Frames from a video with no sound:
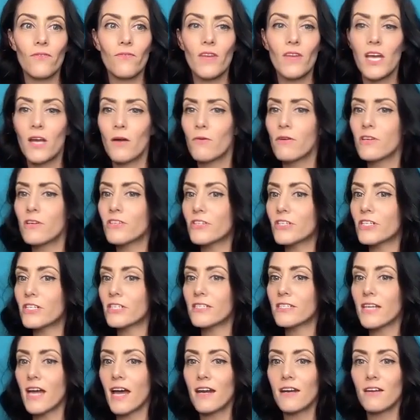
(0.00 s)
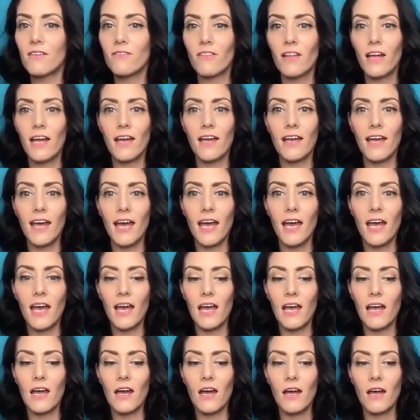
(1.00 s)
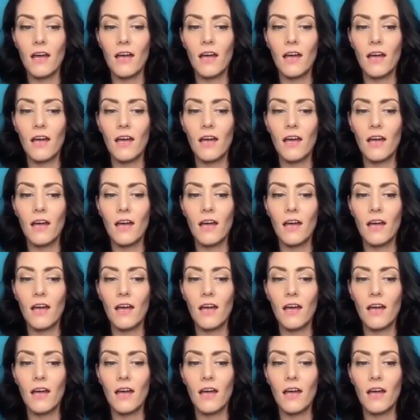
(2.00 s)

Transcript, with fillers: it was just kind of like a,